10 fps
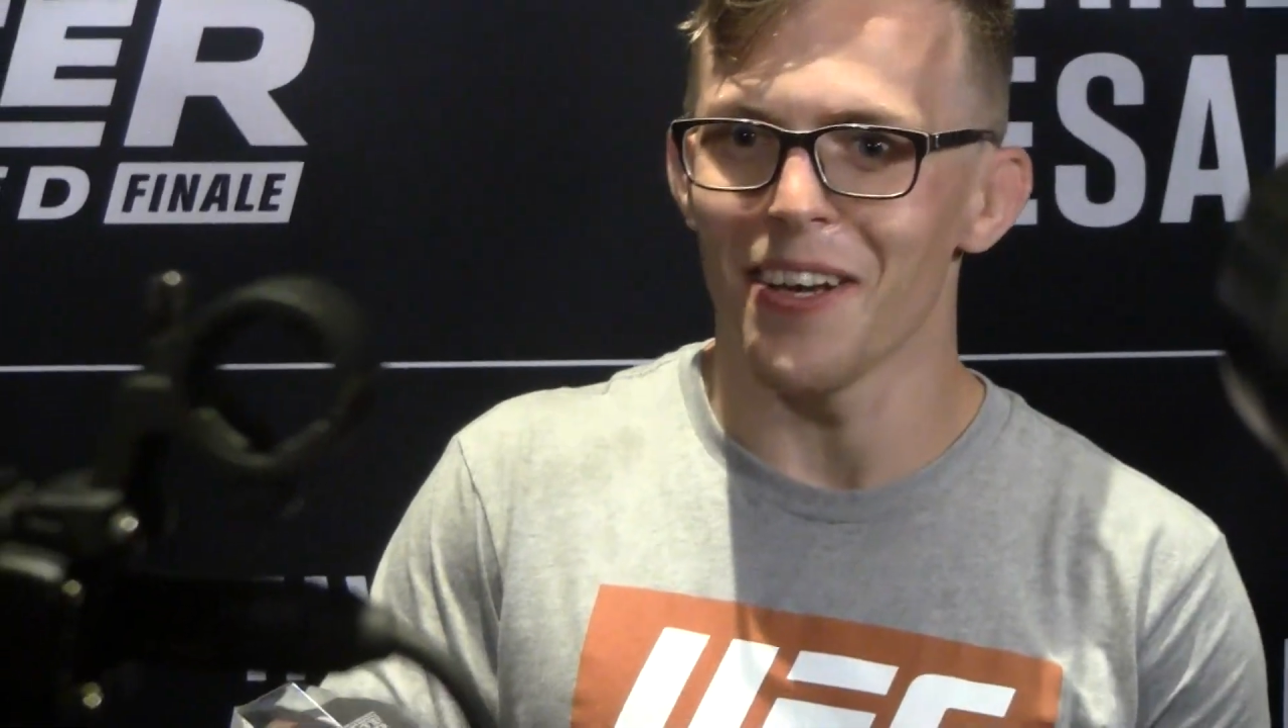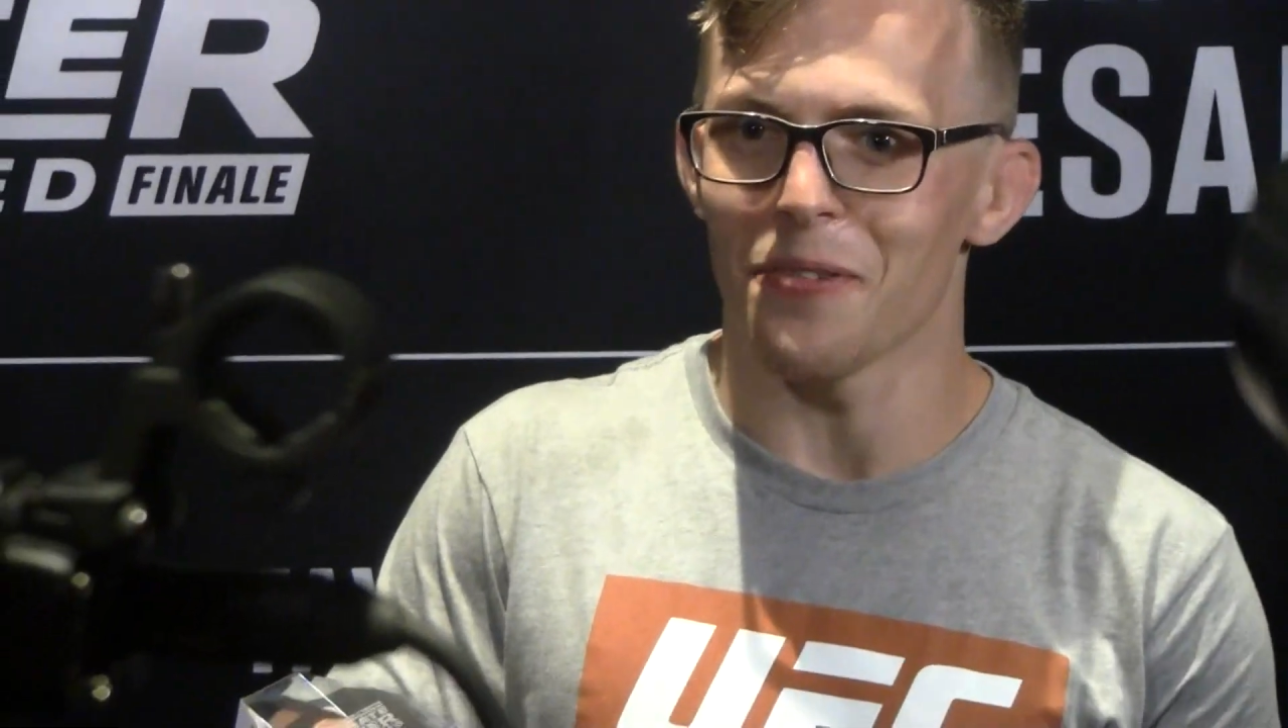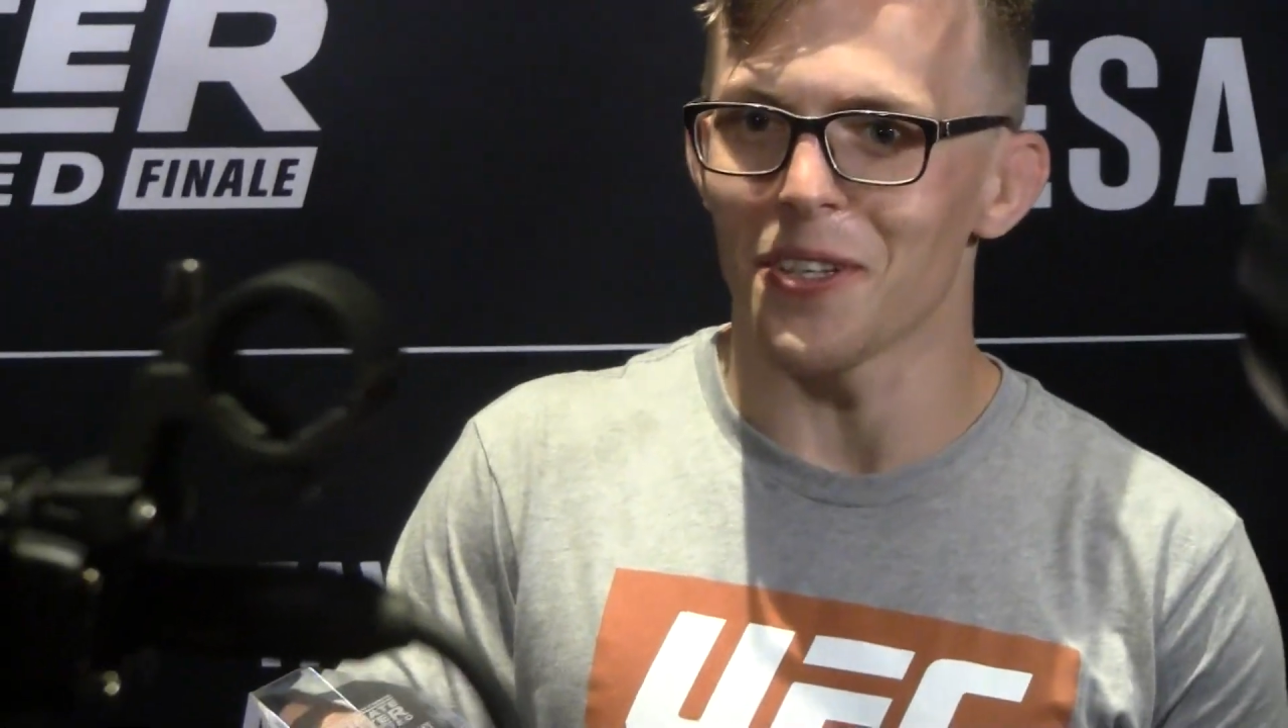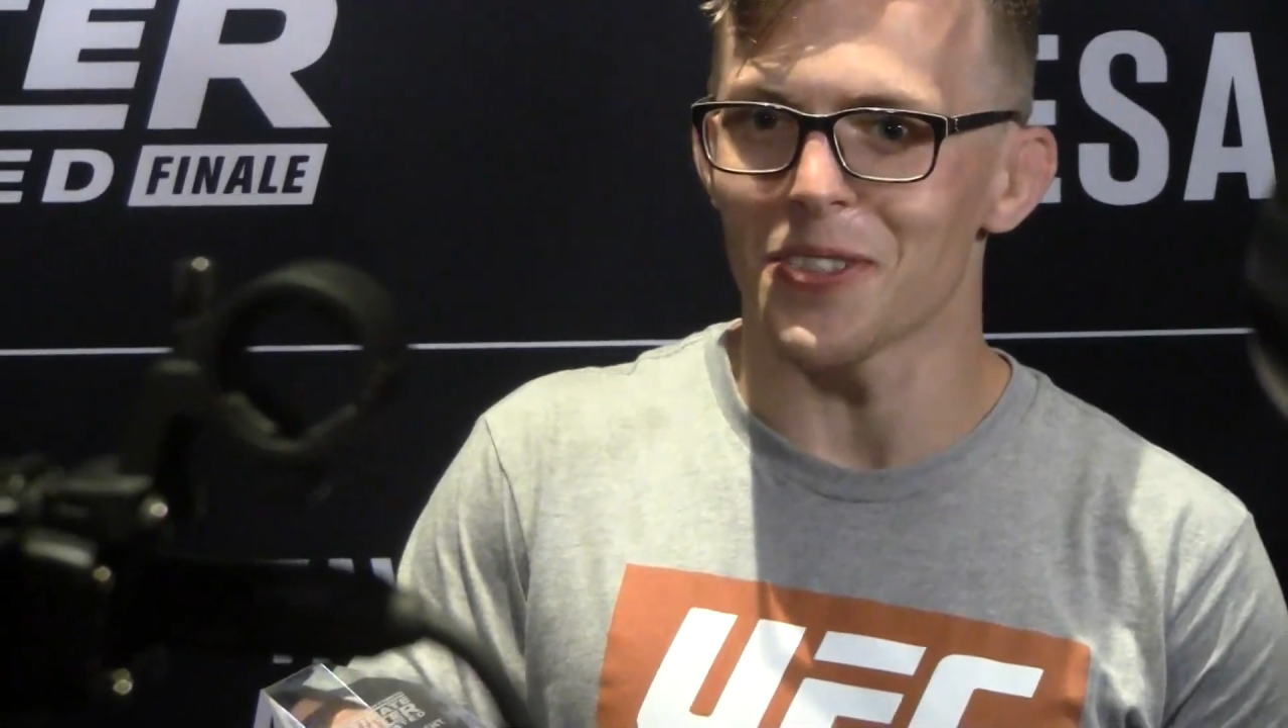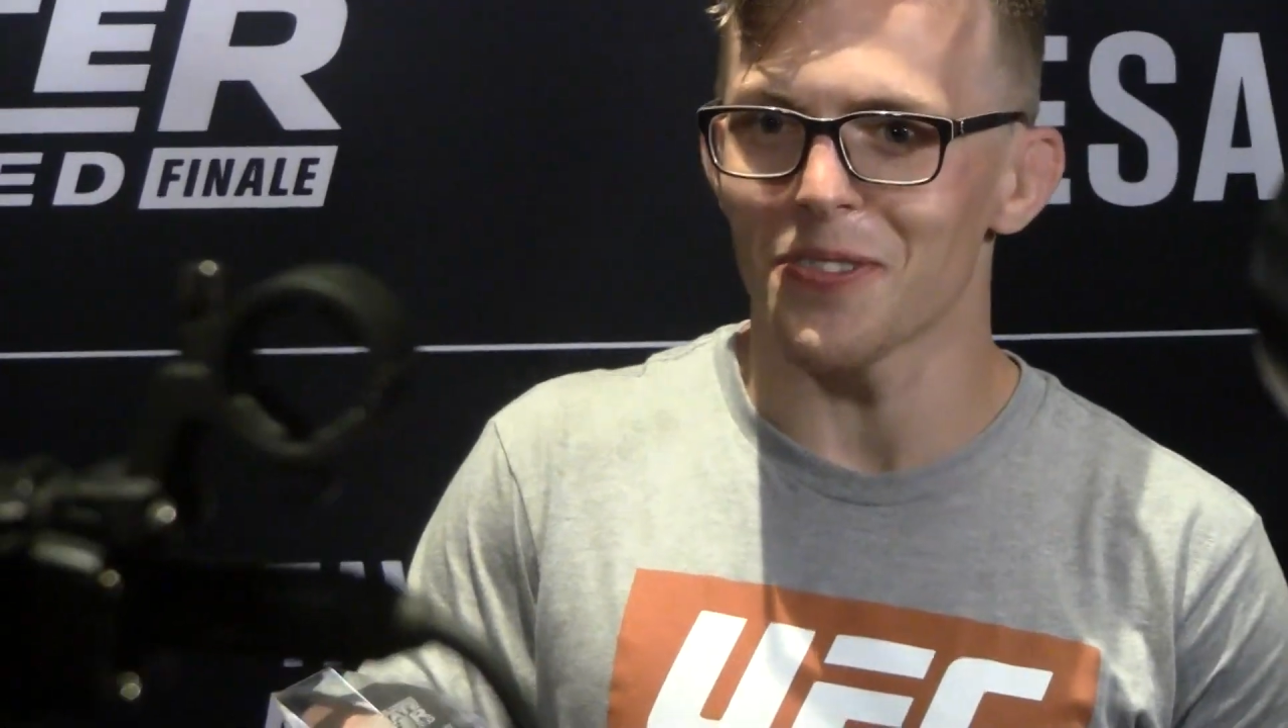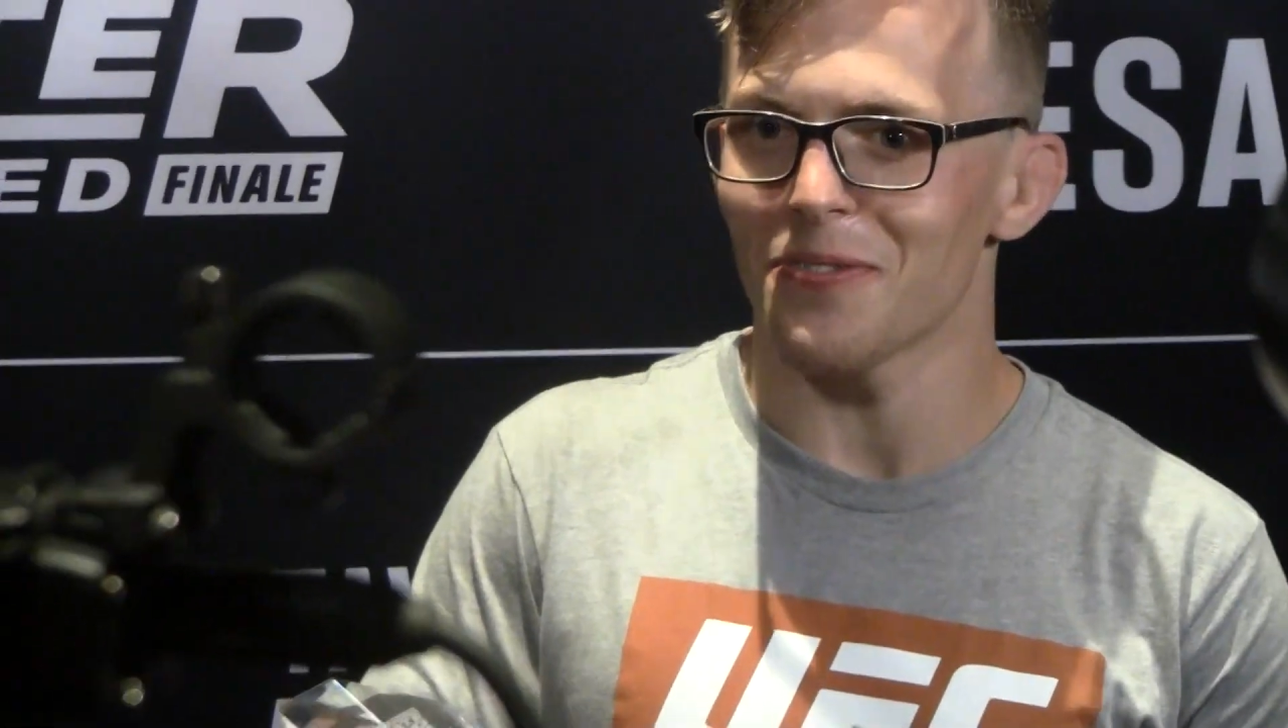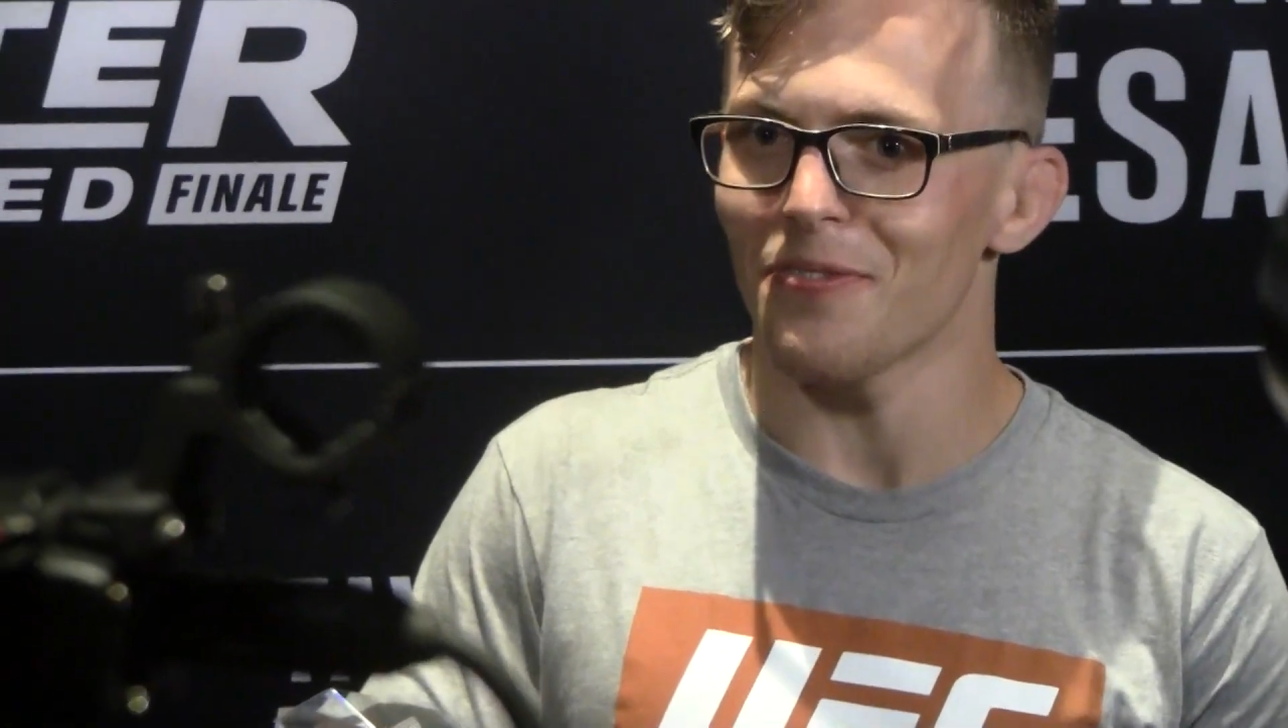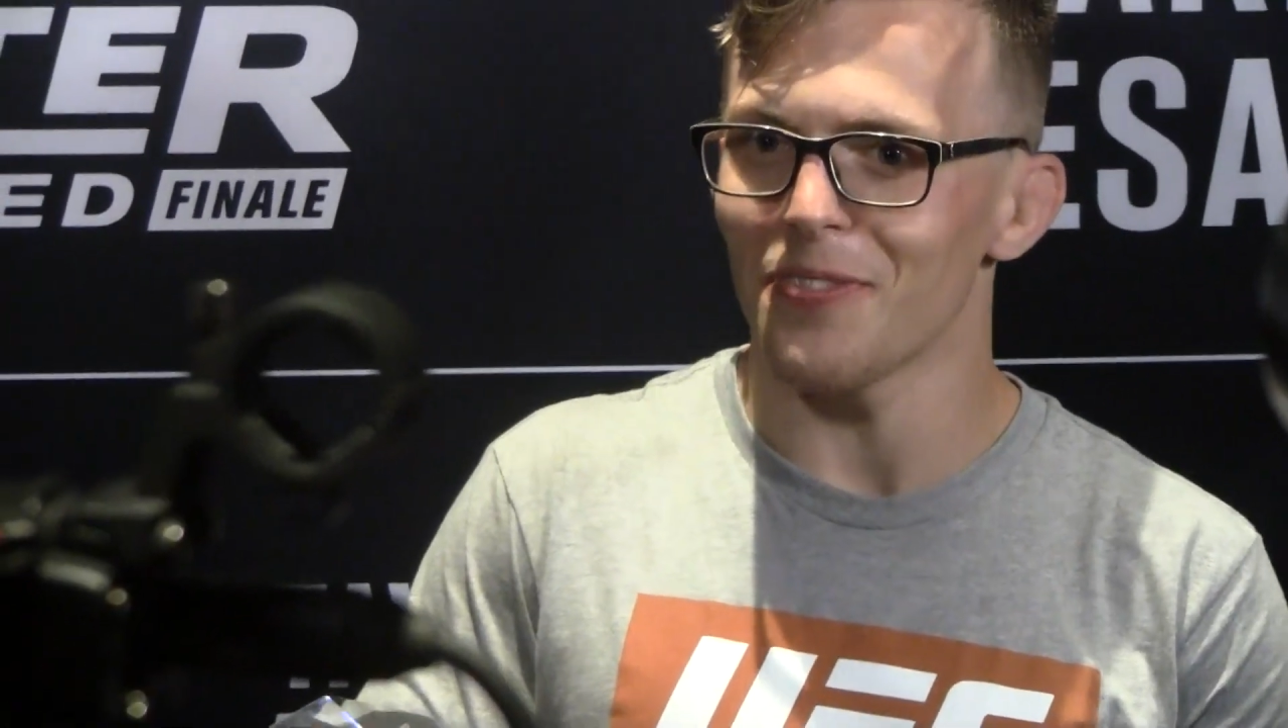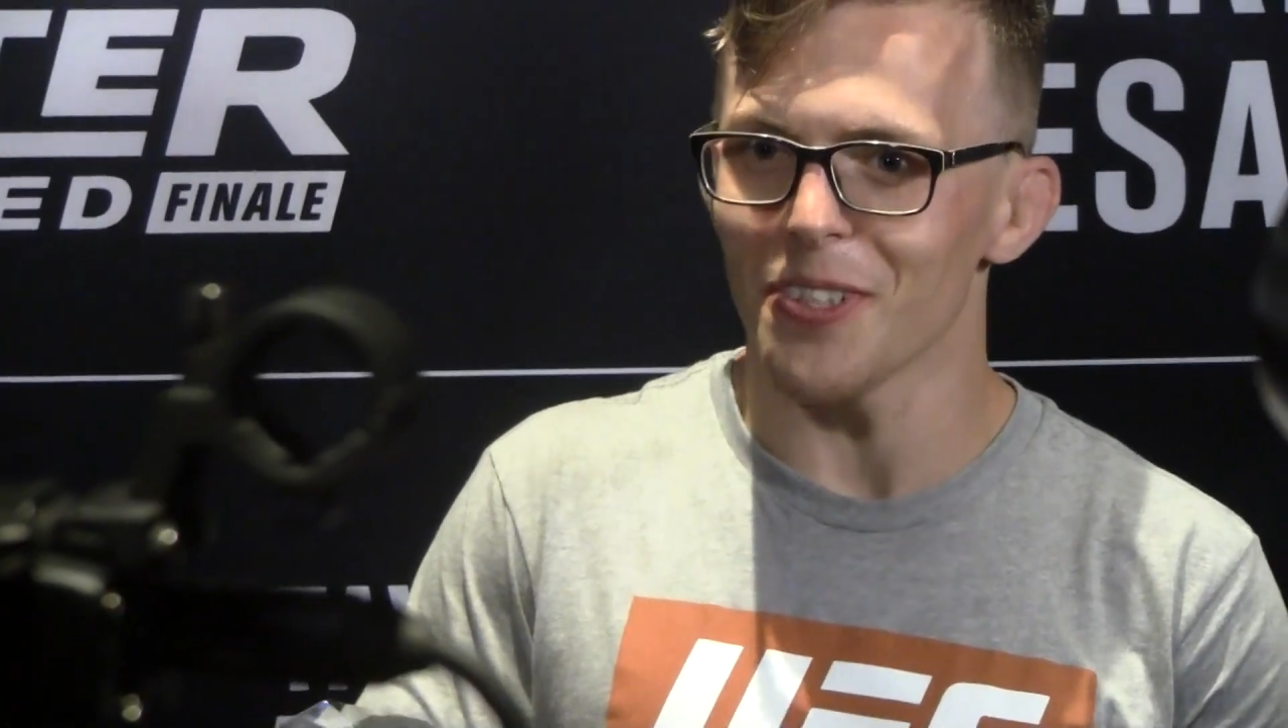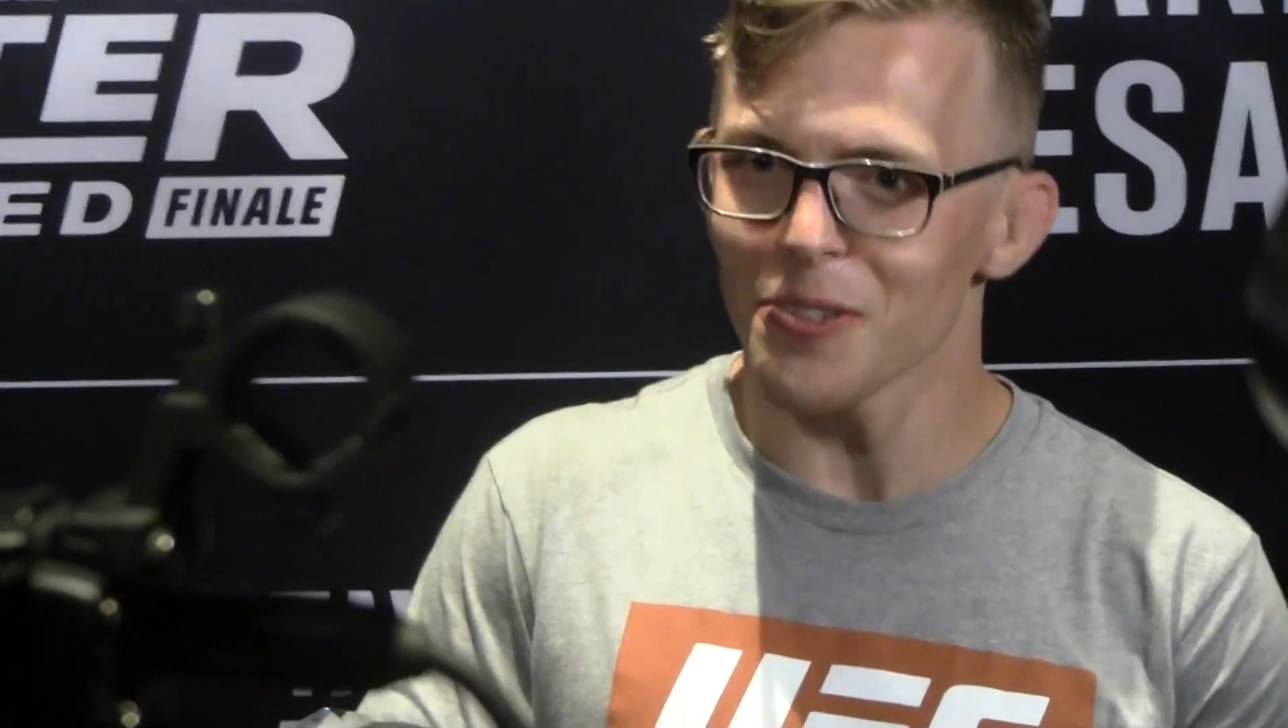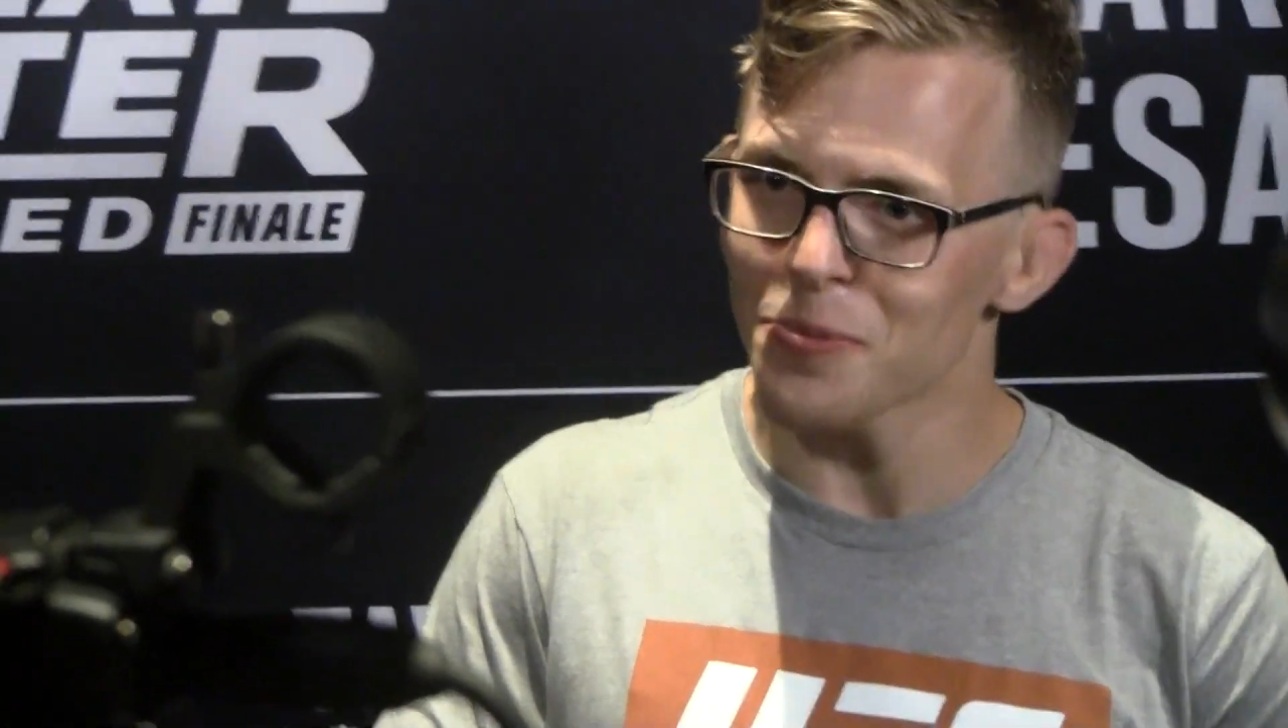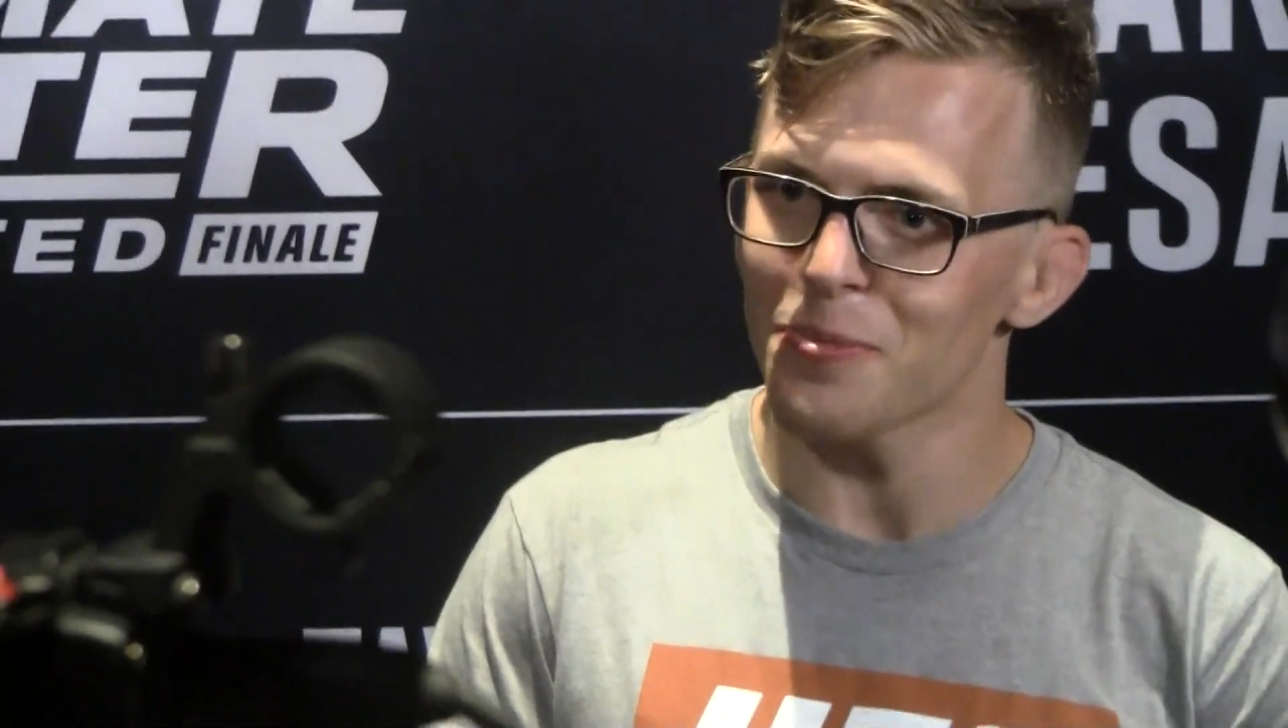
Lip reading: which feels